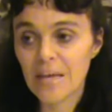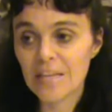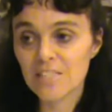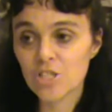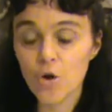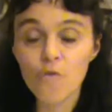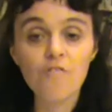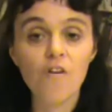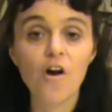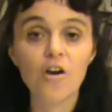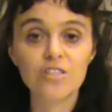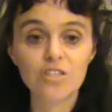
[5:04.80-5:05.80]
it's so
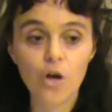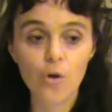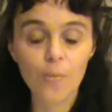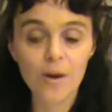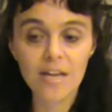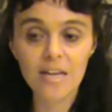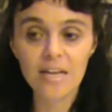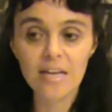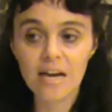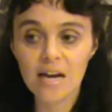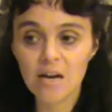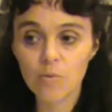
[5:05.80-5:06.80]
far, it's
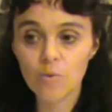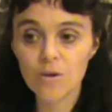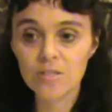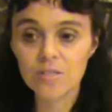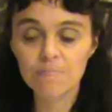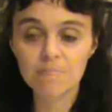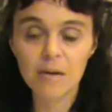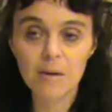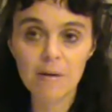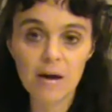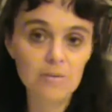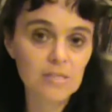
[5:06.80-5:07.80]
already, uh, we're
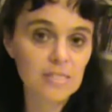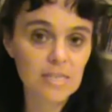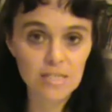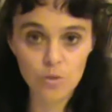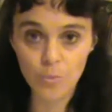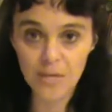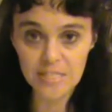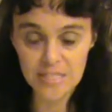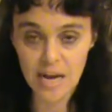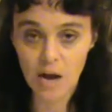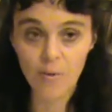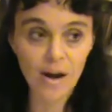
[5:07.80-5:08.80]
about six
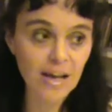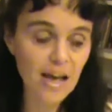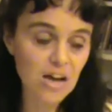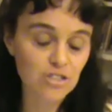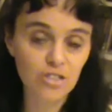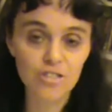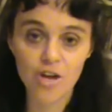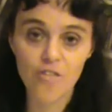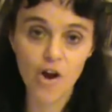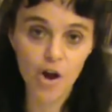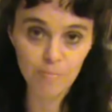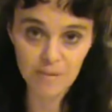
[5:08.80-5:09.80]
weeks now and I actually saw
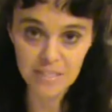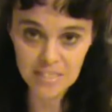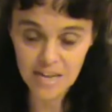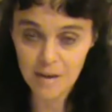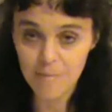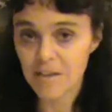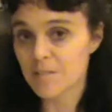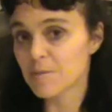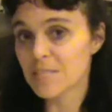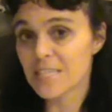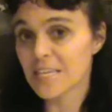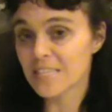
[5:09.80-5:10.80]
the heartbeat today. My
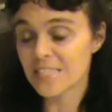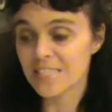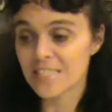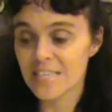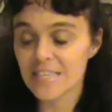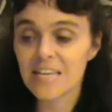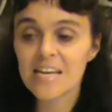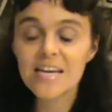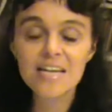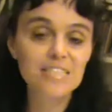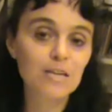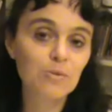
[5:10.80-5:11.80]
husband didn't get to see it
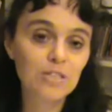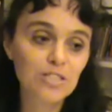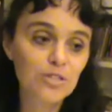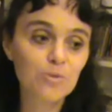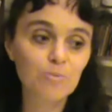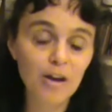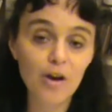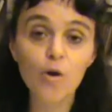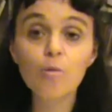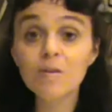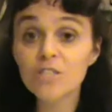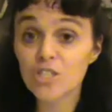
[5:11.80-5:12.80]
because I went to my
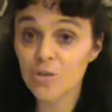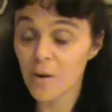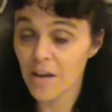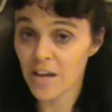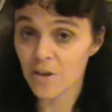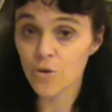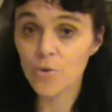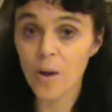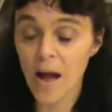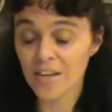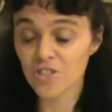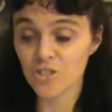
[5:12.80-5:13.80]
OBGYN who
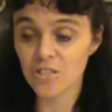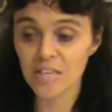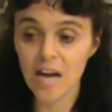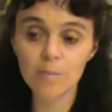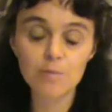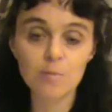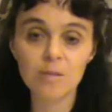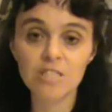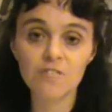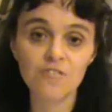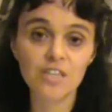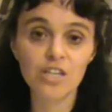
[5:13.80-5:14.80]
actually helped me
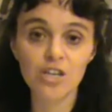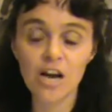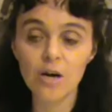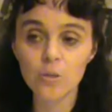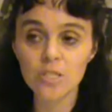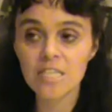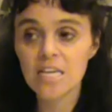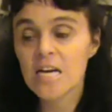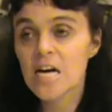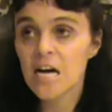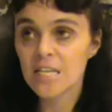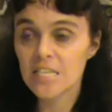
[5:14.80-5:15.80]
to figure out
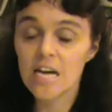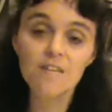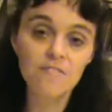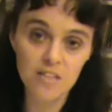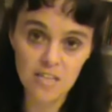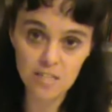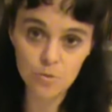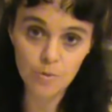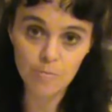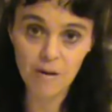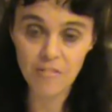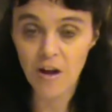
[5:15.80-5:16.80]
a ton of things
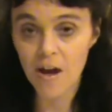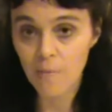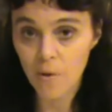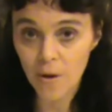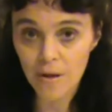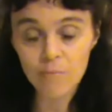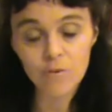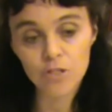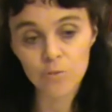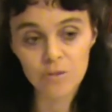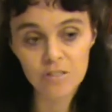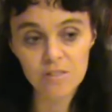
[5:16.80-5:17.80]
with my thyroid,
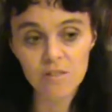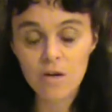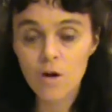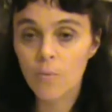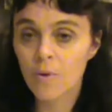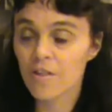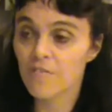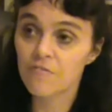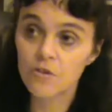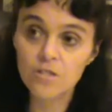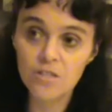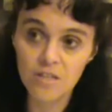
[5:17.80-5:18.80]
which was one of the
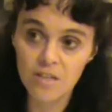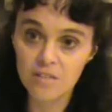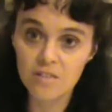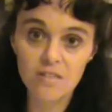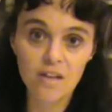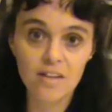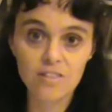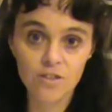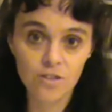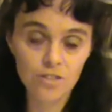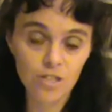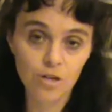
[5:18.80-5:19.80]
first things that I
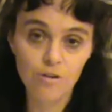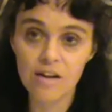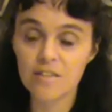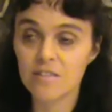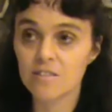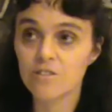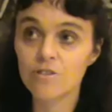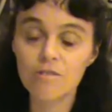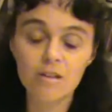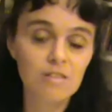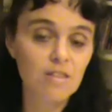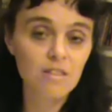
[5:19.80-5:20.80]
started to correct in
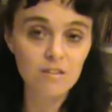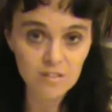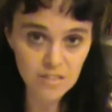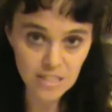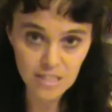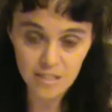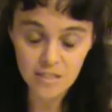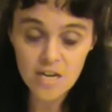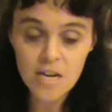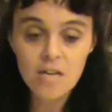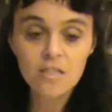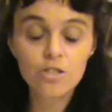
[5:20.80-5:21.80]
2013
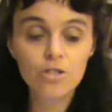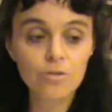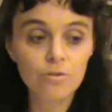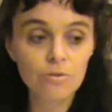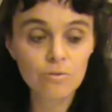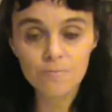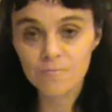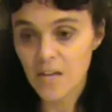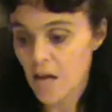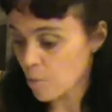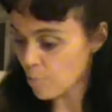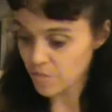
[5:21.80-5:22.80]
to
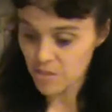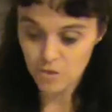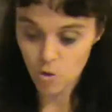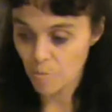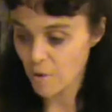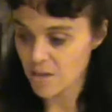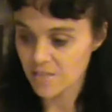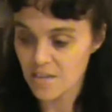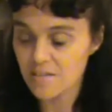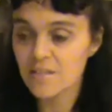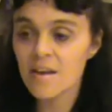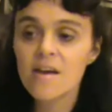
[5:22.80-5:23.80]
help with this whole
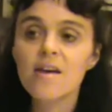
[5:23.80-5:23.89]
process.